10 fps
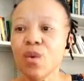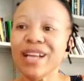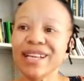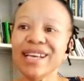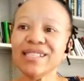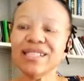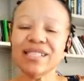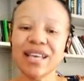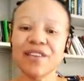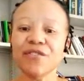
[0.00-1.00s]
What
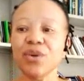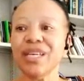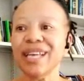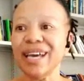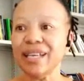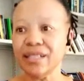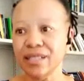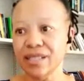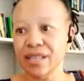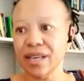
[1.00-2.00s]
lessons have we
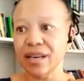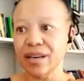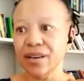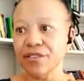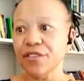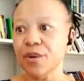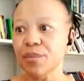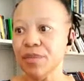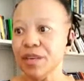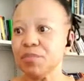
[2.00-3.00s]
learned
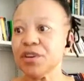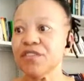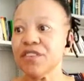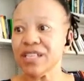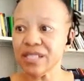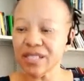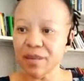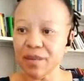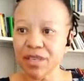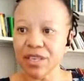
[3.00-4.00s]
from the previous
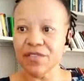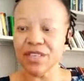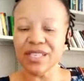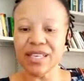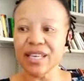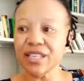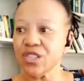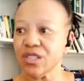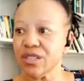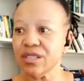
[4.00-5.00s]
systemic
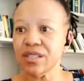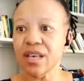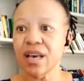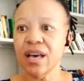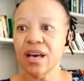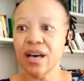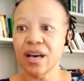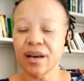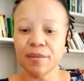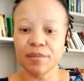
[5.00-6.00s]
investigations
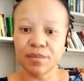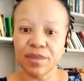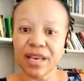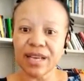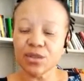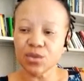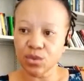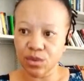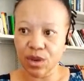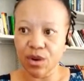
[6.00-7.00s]
that
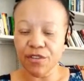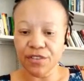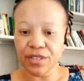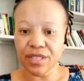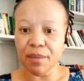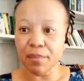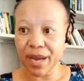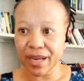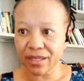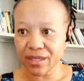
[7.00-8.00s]
the office
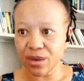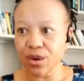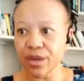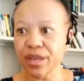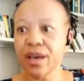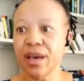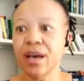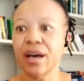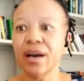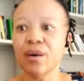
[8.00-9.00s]
embarked on?
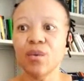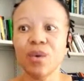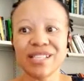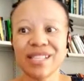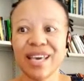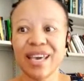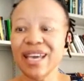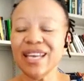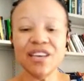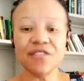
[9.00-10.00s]
Was there
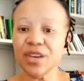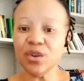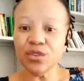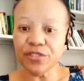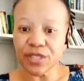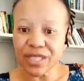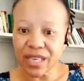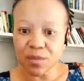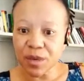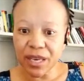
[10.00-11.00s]
any value for
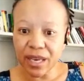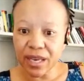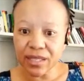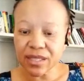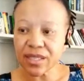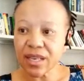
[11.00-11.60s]
taxpayers